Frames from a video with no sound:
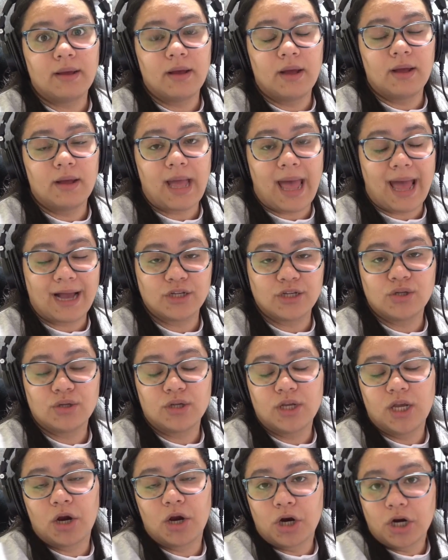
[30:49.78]

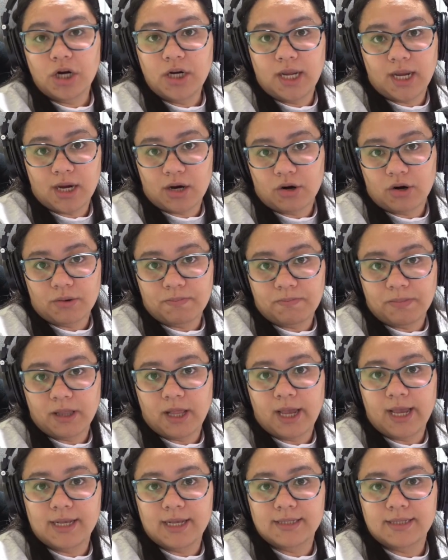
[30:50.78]
actually earning her
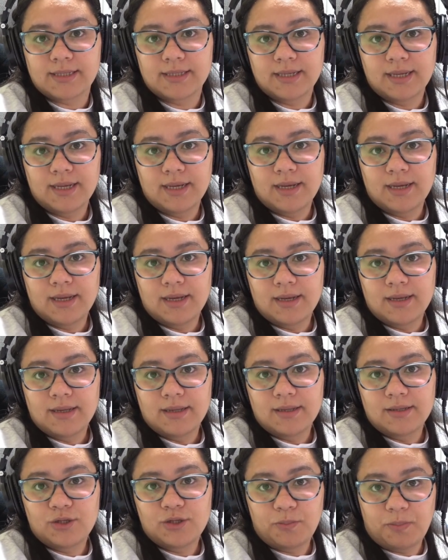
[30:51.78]
place
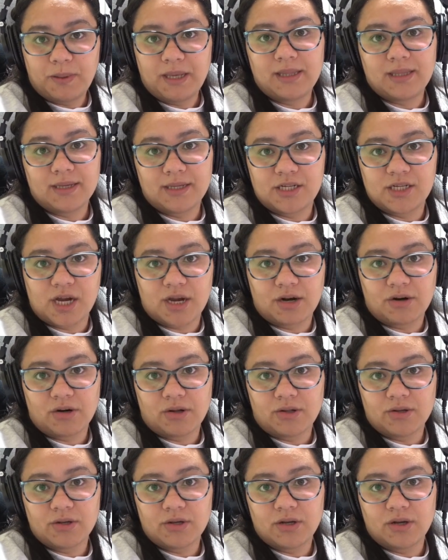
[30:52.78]
to be the
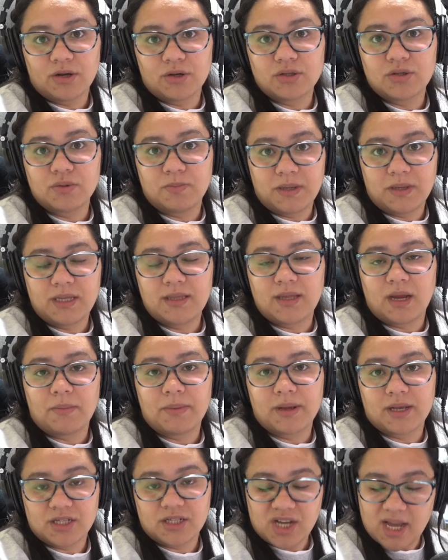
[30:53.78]
general, you know, to be there
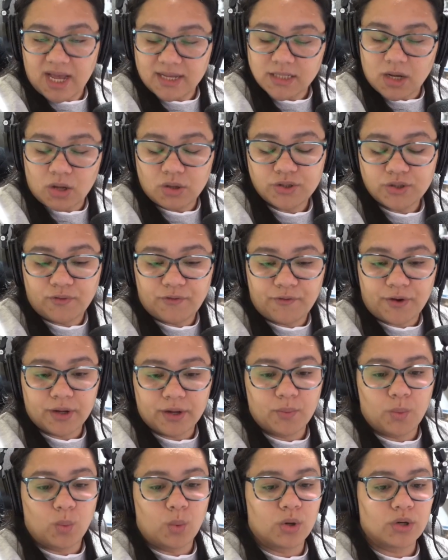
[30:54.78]
because she has also
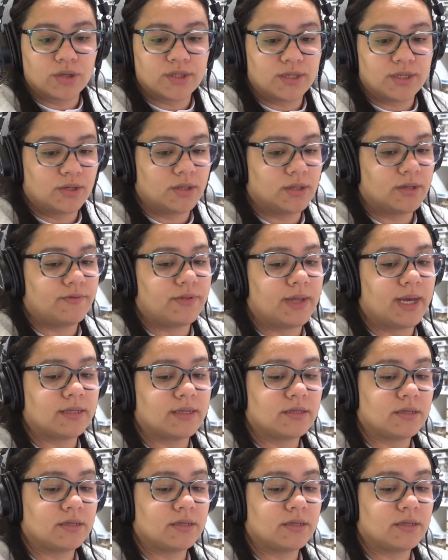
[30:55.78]
fought wars and all of that.